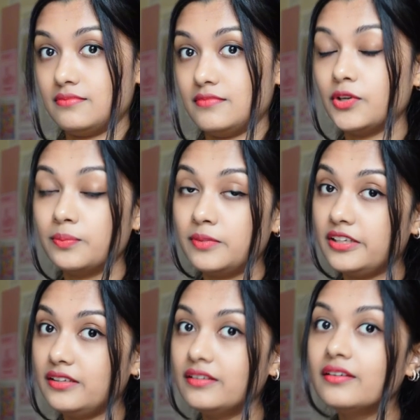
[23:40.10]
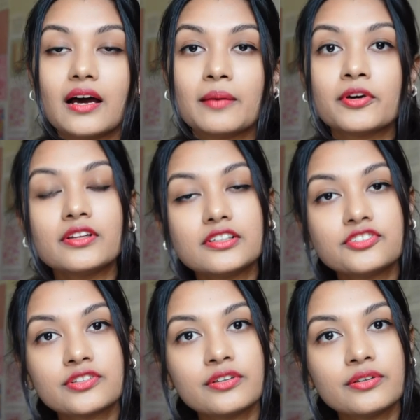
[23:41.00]
on me, I'm gonna let
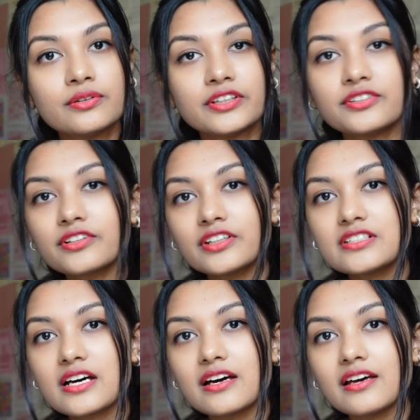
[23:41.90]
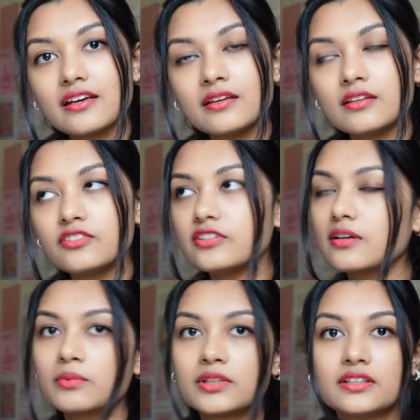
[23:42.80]
you go and you're gonna die. And she's
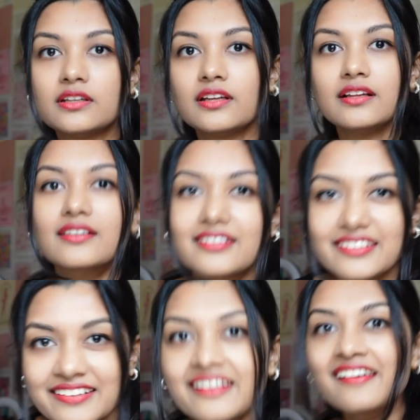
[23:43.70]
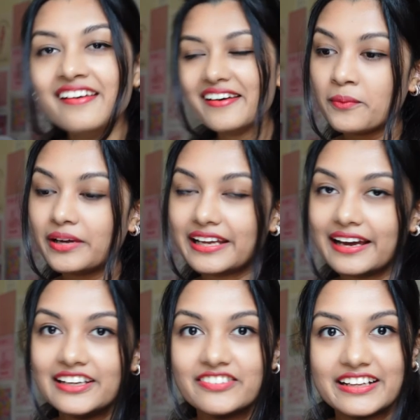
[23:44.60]
like, what the hell? When
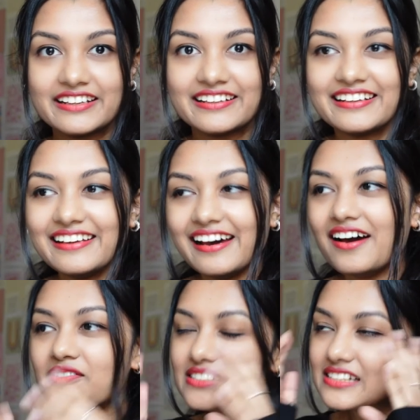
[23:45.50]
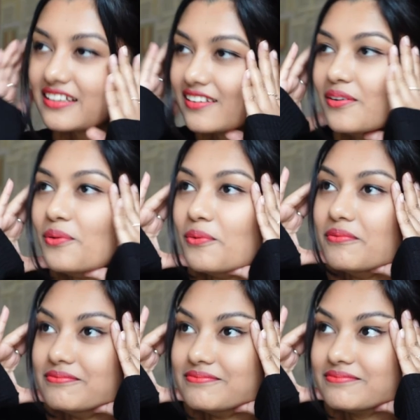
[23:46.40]
I read it, I was like,
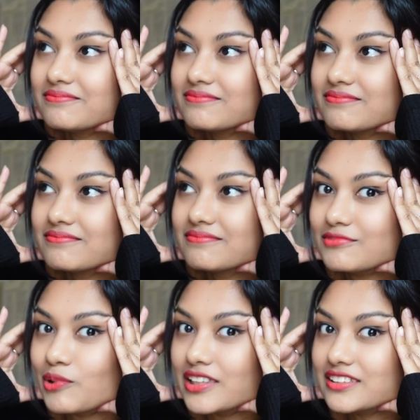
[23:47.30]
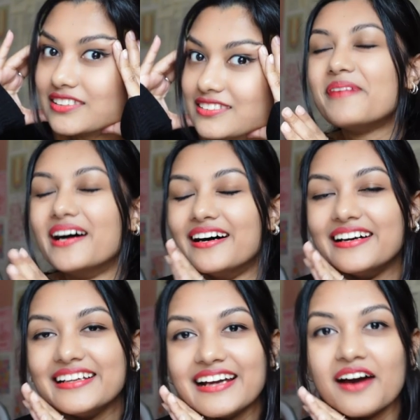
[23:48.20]
what?
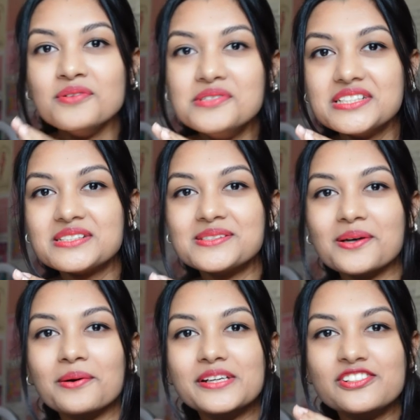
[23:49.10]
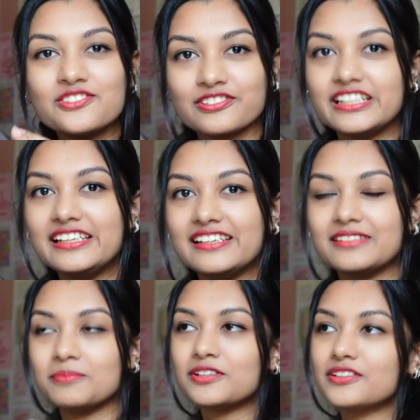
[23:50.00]
But I was so
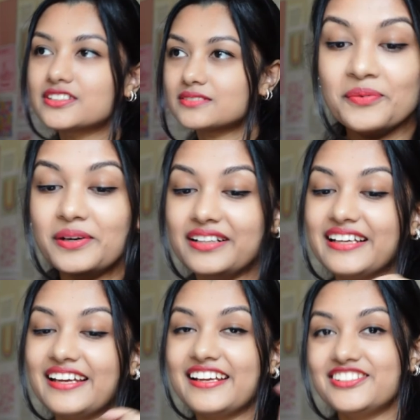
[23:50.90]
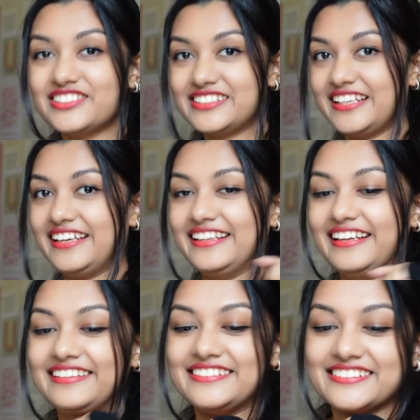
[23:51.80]
intrigued because, well, can I just say
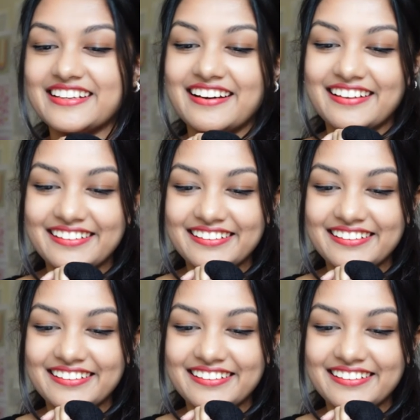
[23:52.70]
that this guy